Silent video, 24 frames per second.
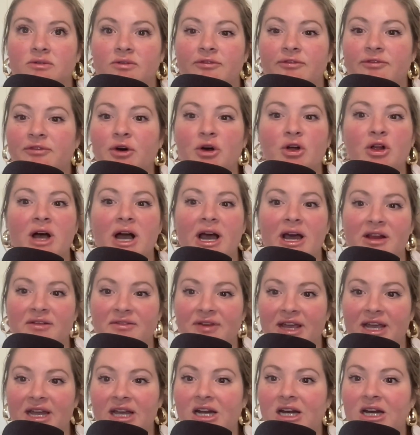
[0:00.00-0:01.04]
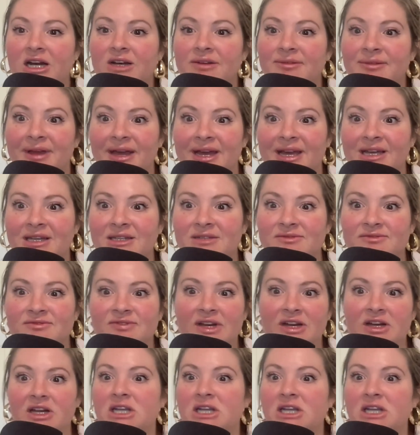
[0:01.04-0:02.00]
full head of hair, like very